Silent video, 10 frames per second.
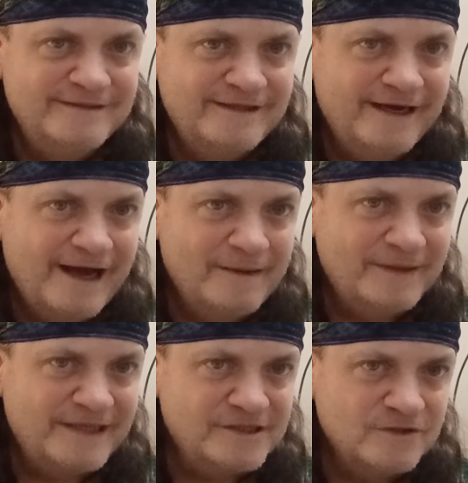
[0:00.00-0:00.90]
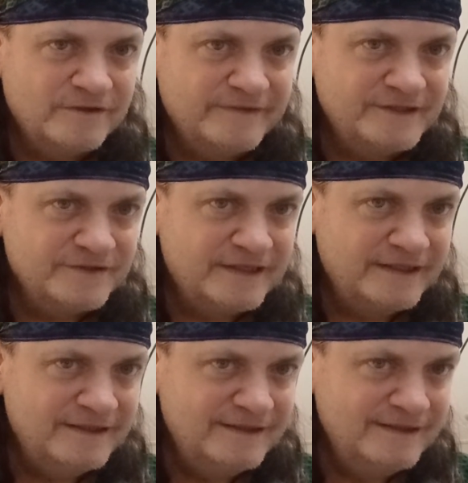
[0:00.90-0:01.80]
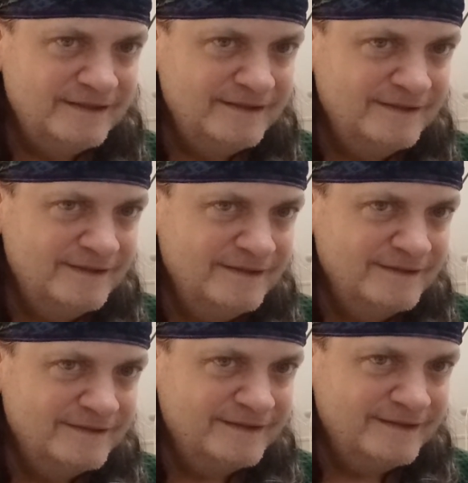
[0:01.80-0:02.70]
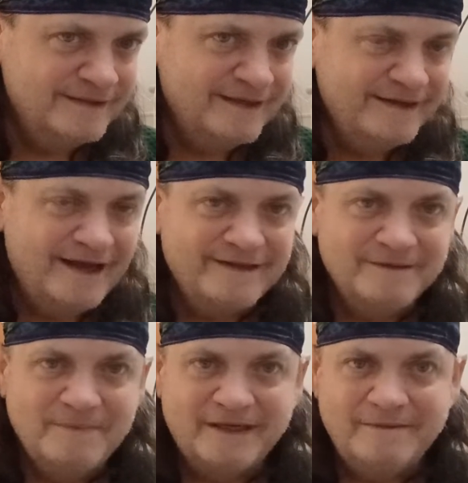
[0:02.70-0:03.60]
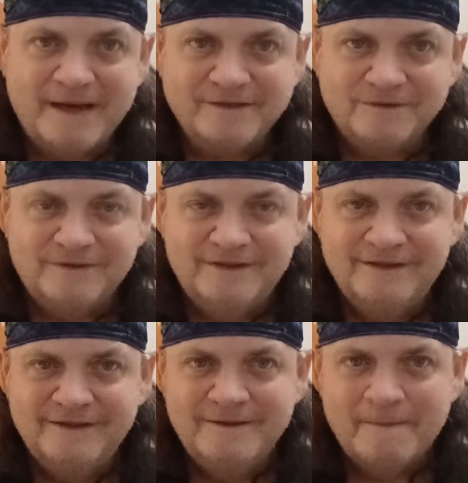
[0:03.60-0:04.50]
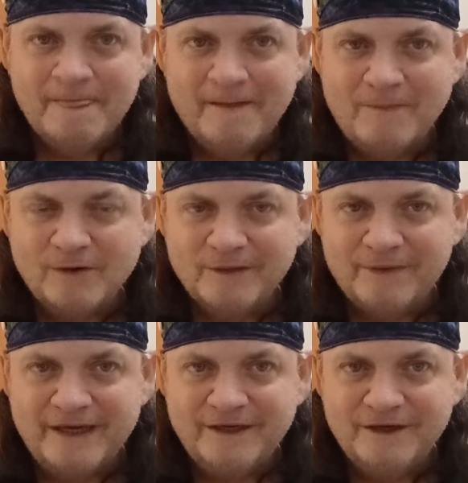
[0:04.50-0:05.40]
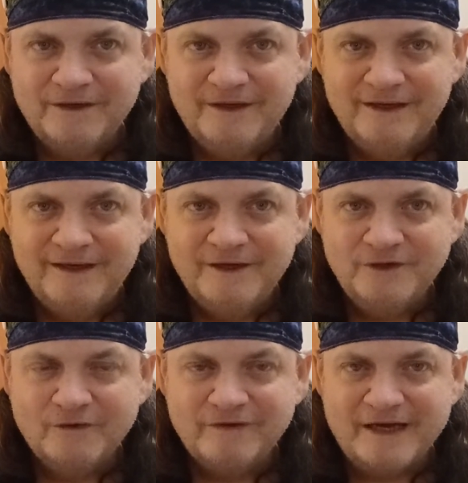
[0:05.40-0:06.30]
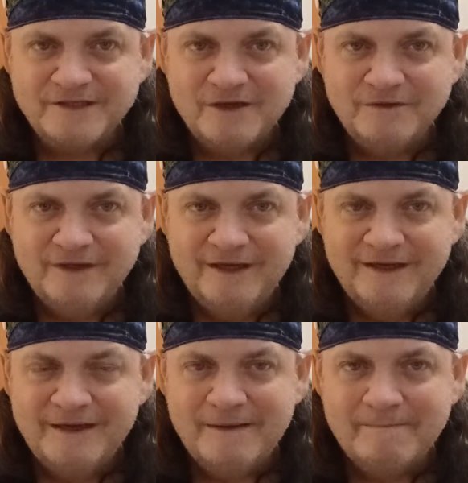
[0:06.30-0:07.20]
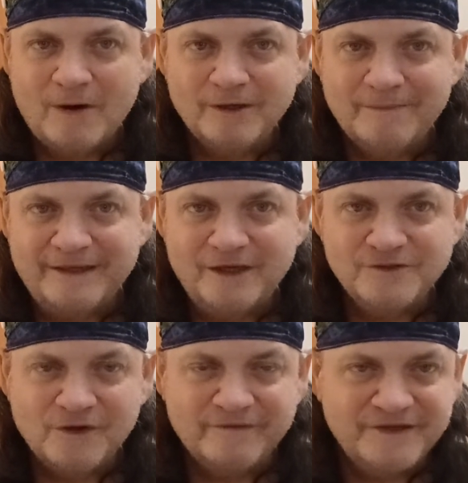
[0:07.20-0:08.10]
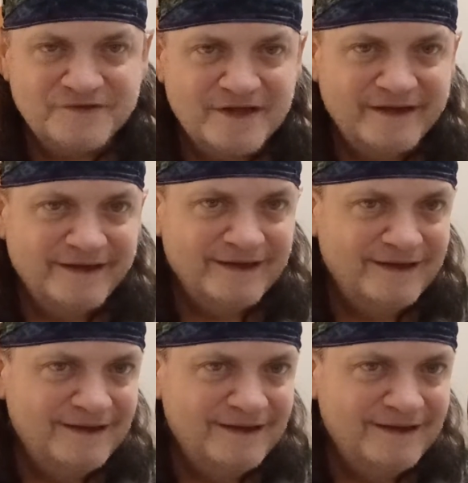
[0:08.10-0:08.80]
hey, how about that swordfish, right? You have the Mickey Mantle, Marlon Brando, no fly zone, Marlon Brando swordfish thing, yeah.